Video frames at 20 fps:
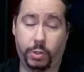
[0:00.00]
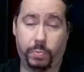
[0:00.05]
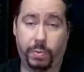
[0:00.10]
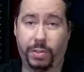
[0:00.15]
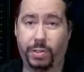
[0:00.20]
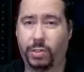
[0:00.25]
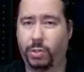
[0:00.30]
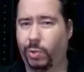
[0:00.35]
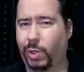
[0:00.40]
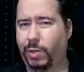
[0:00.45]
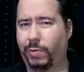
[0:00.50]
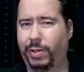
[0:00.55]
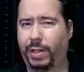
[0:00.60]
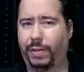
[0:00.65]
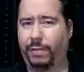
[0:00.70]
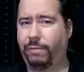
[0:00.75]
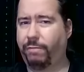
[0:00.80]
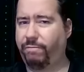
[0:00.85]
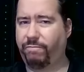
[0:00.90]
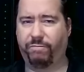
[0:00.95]
been sort of
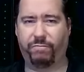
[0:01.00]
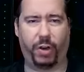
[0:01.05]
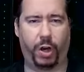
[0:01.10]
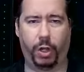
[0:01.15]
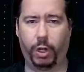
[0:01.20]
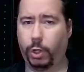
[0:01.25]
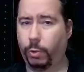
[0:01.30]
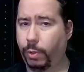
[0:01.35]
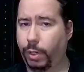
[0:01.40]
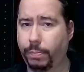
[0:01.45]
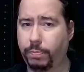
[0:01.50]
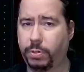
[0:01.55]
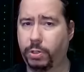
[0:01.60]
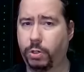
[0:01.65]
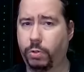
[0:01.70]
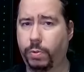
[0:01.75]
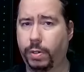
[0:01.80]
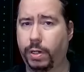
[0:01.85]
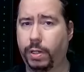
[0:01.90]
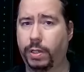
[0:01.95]
a follow up
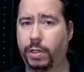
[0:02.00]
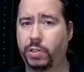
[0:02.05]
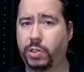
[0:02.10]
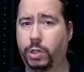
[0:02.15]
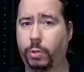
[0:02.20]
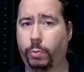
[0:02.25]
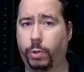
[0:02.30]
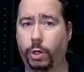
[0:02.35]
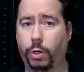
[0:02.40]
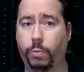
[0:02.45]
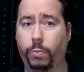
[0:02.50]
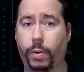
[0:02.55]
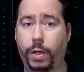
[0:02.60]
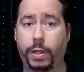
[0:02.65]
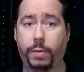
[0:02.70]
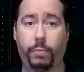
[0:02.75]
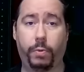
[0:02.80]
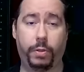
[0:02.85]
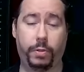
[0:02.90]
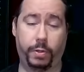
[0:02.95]
to it, I guess, in a weird
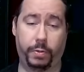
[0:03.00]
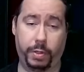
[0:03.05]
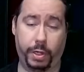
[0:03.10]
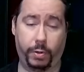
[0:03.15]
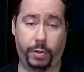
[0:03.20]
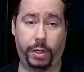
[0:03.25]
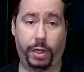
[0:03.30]
way, with Neri